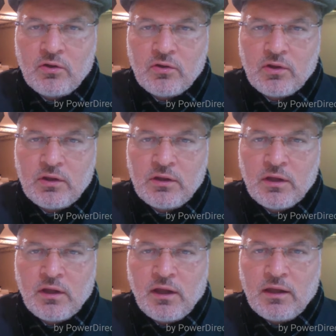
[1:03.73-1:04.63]
under the
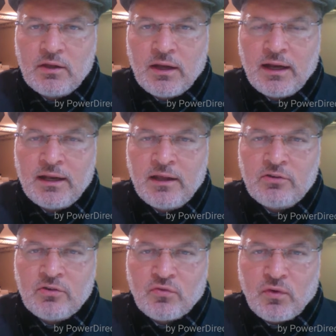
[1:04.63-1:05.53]
United
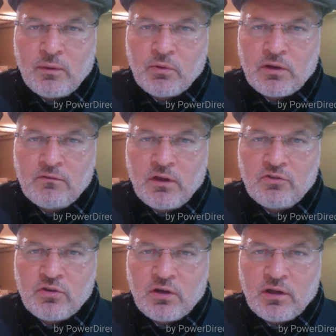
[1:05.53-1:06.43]
Nations Framework
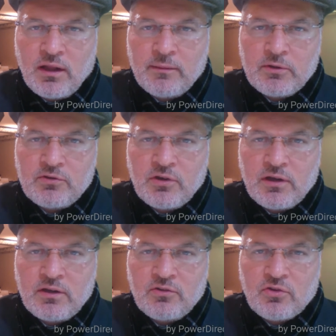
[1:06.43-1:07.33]
Convention on Climate
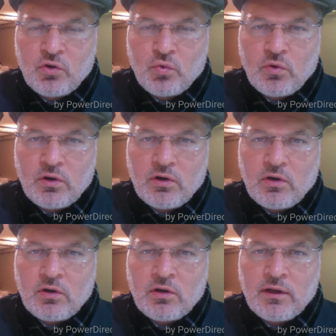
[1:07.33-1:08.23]
Change,
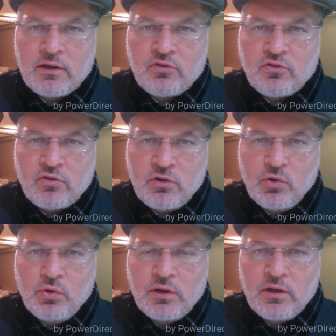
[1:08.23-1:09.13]
were
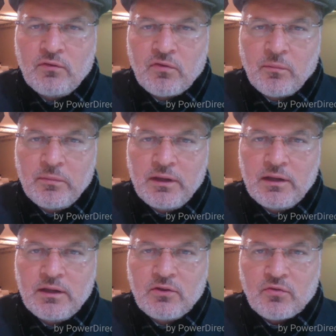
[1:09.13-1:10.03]
excluded from
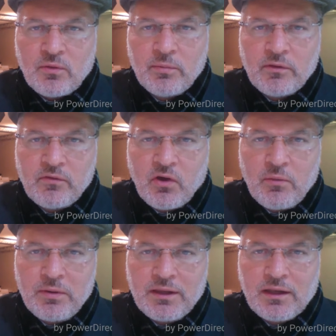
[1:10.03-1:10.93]
meetings from the
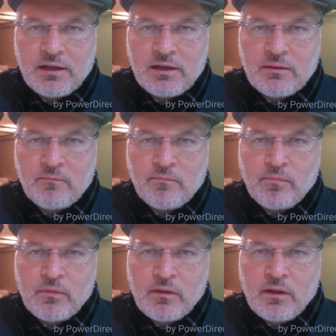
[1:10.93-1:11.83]
very beginning.
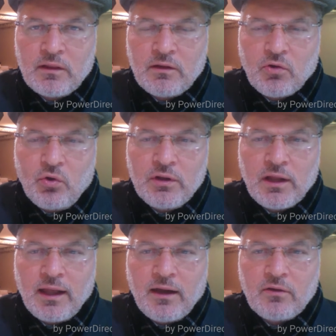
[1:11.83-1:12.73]
They were only
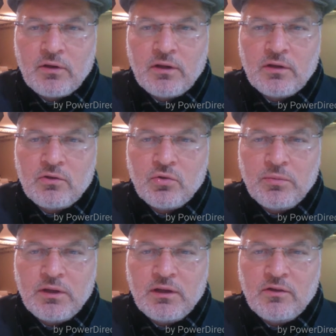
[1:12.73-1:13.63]
allowed into
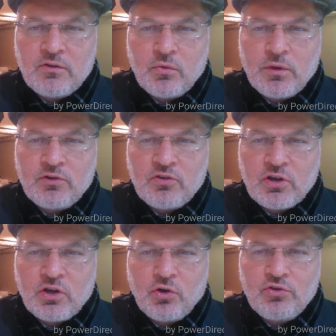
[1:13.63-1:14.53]
meetings in which
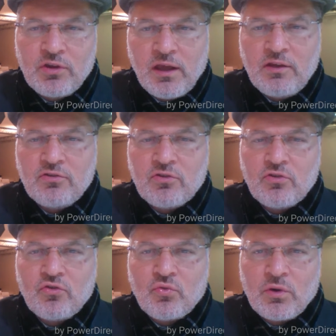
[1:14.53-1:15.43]

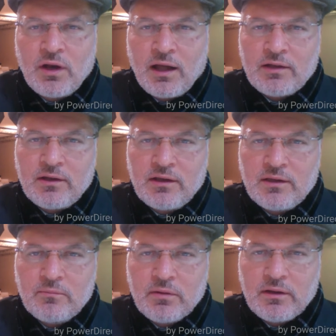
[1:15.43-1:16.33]
negotiations were not
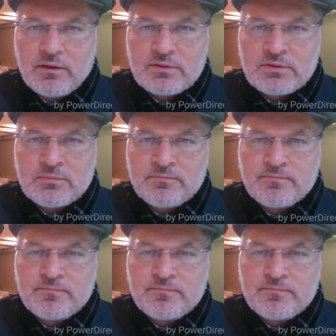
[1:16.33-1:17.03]
taking place.